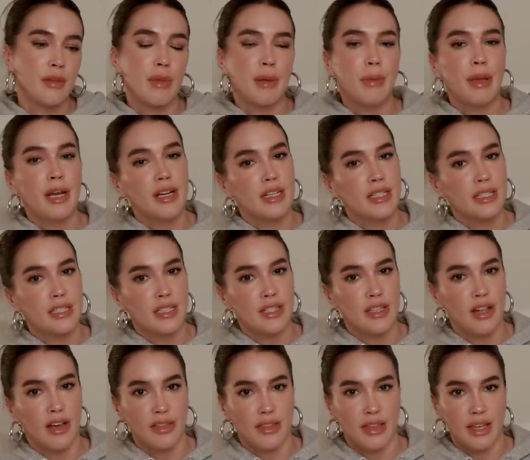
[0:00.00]
My parents
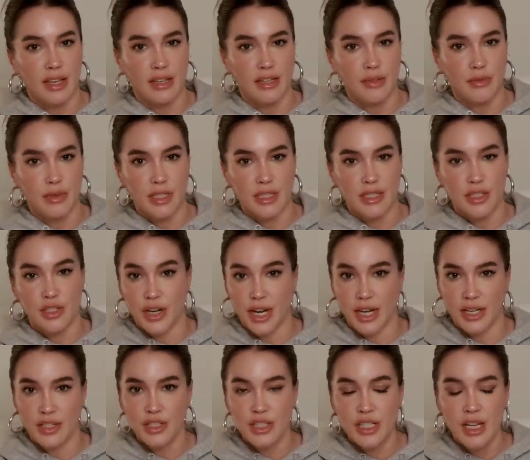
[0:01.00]
thought that it was
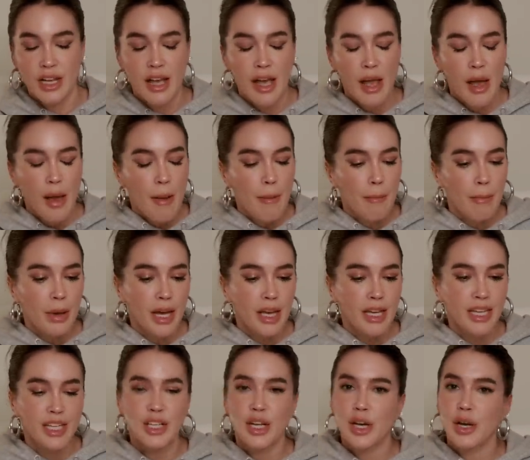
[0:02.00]
strange,
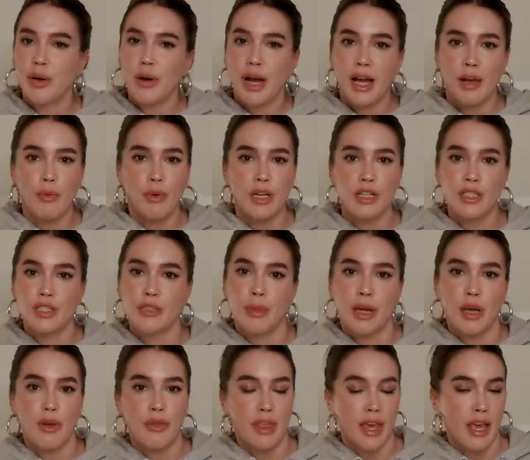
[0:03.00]
but you know, I wanted to do
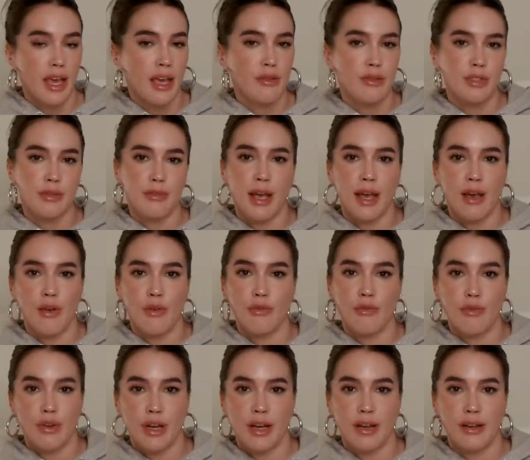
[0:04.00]
my own thing. It was my own
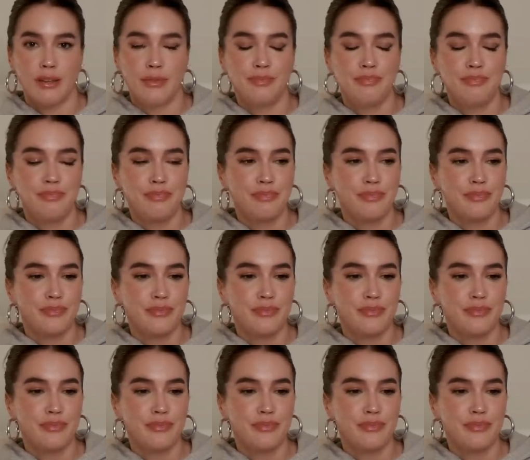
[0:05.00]
freedom.